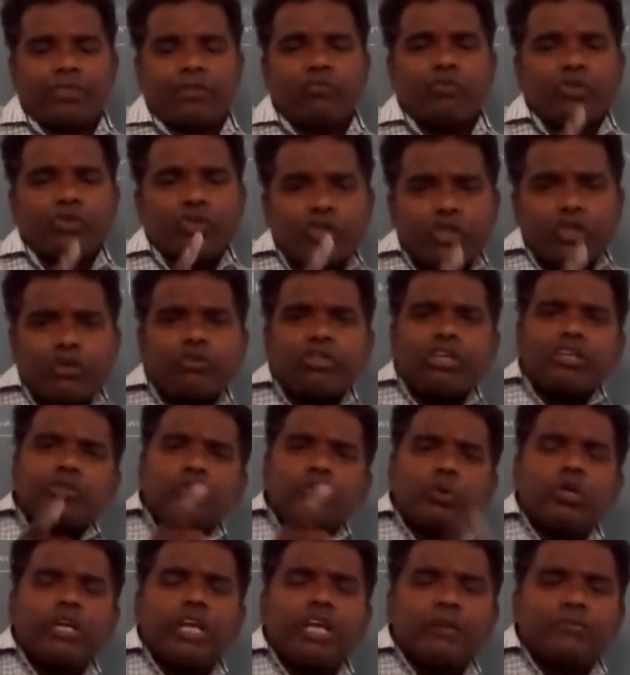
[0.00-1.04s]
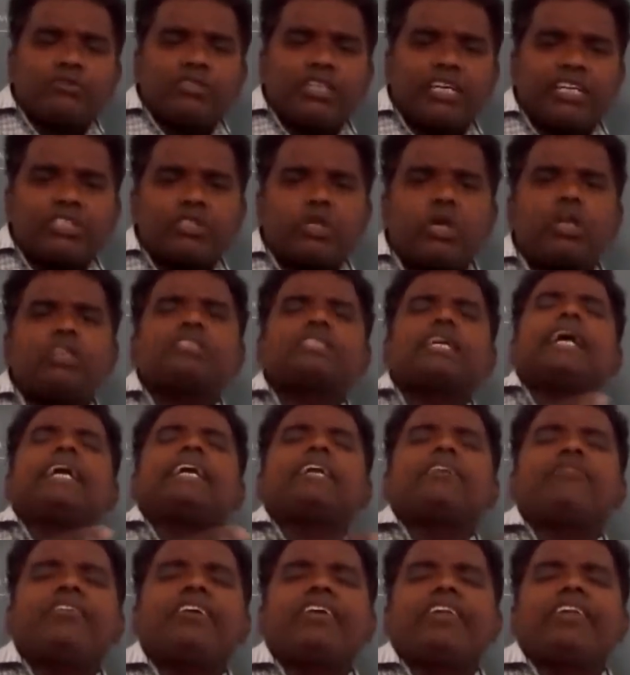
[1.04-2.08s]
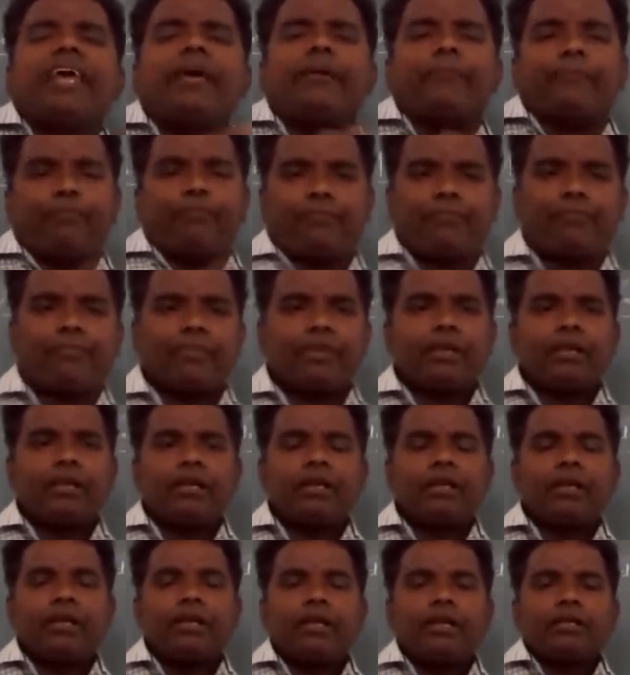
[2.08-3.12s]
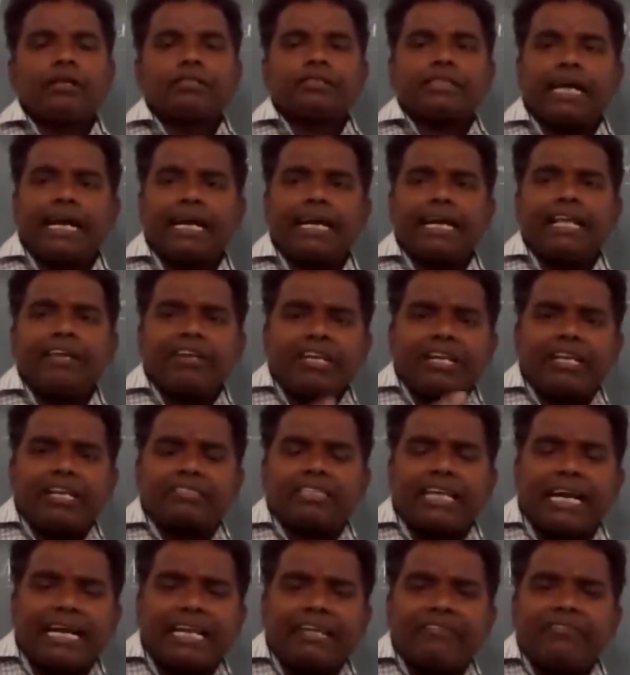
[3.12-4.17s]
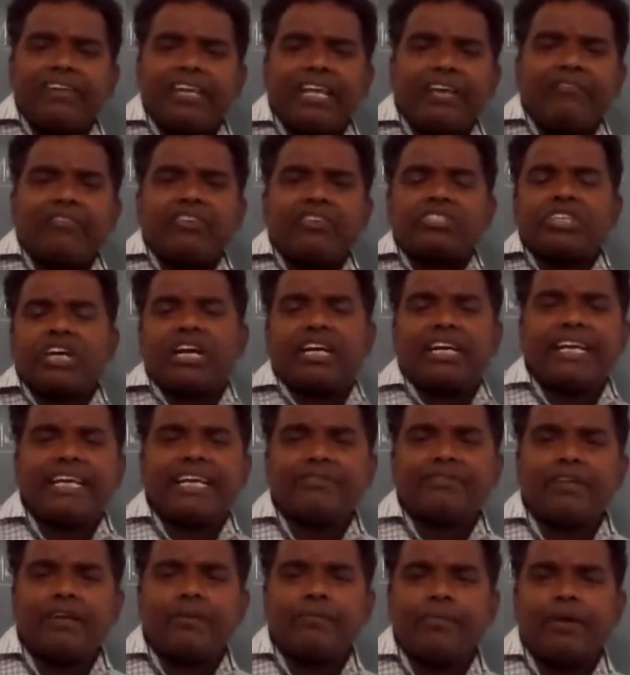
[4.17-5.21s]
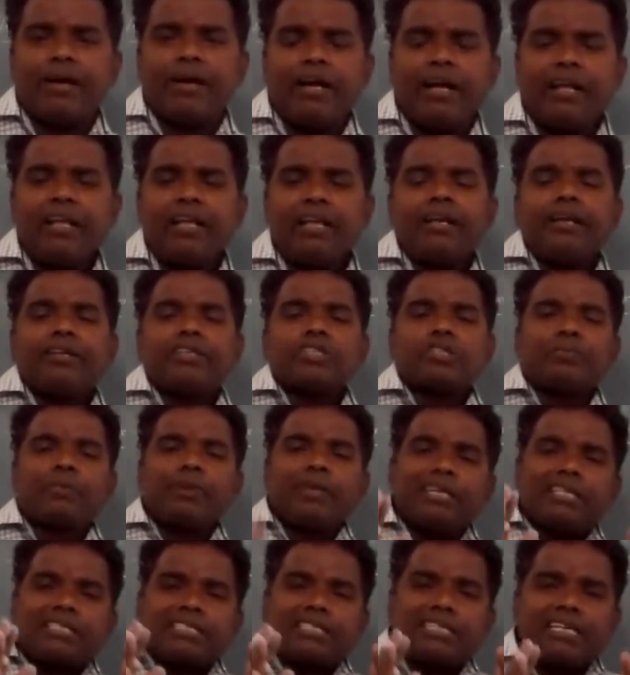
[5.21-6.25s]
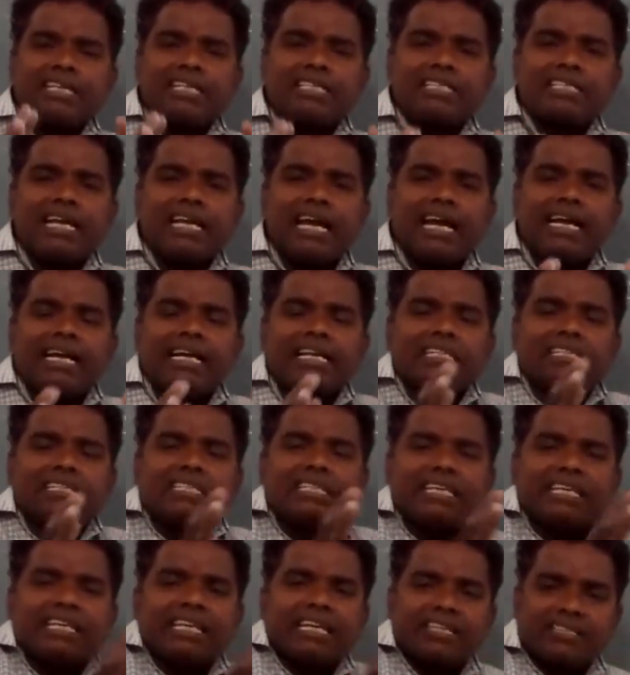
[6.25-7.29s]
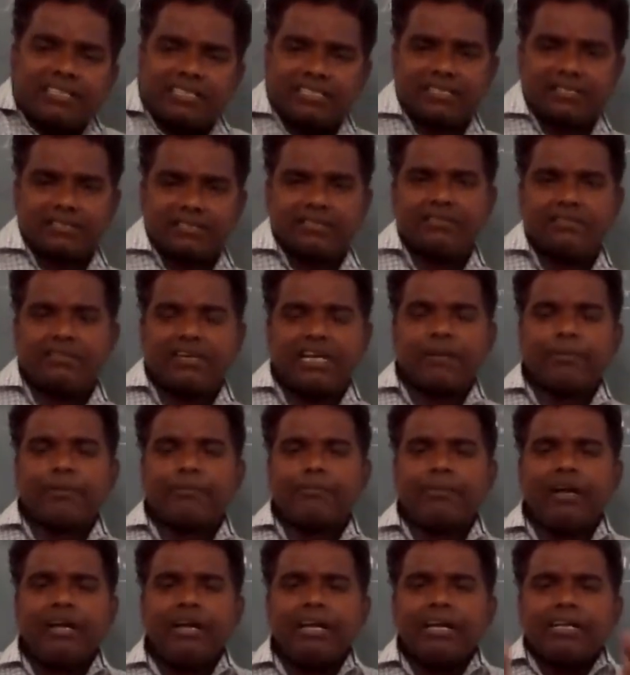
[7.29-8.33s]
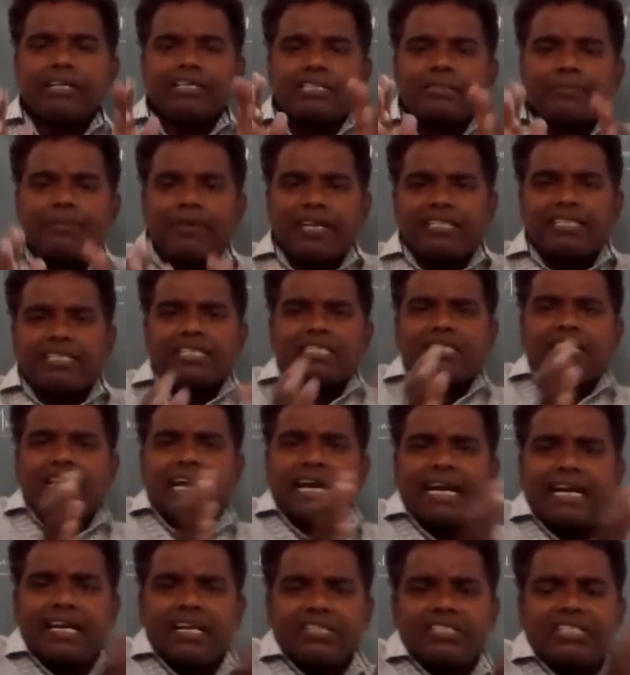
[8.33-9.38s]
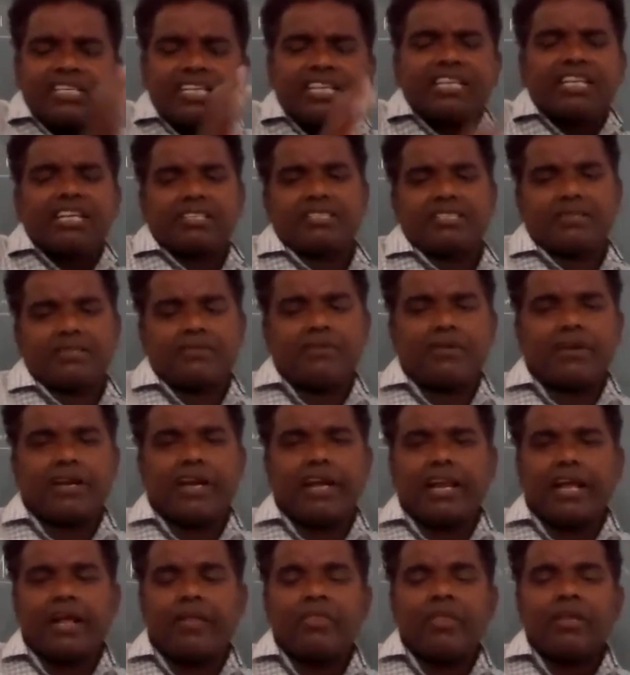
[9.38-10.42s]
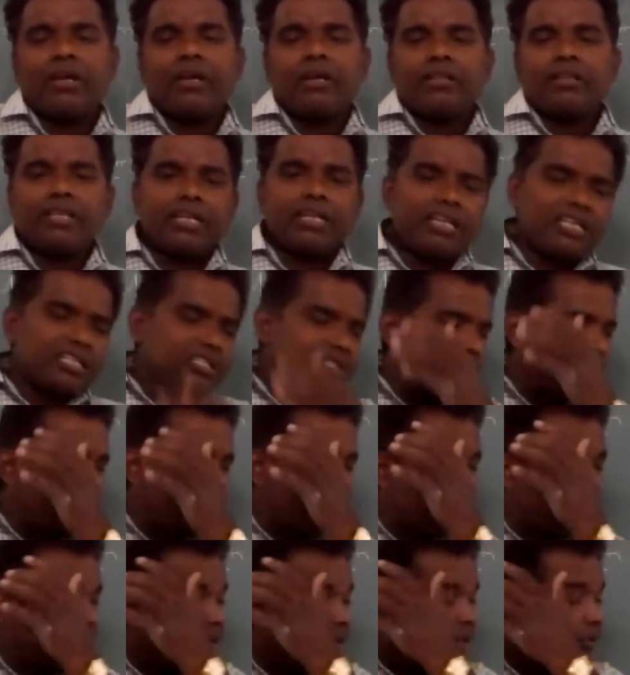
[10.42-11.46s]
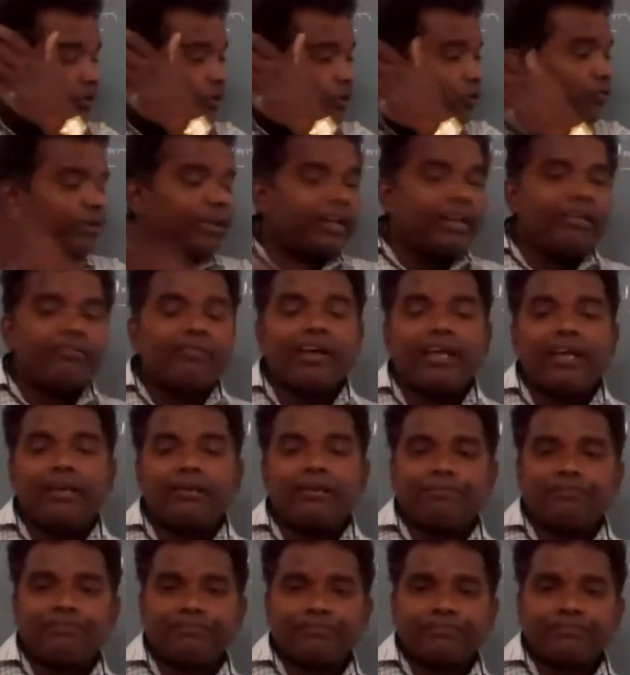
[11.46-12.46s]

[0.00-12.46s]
We should give the 2 names. That is called scientific name. Scientific name which contains what, ma? Species and genus. What happened, ma? Species and genus. Okay. That is called you know very well.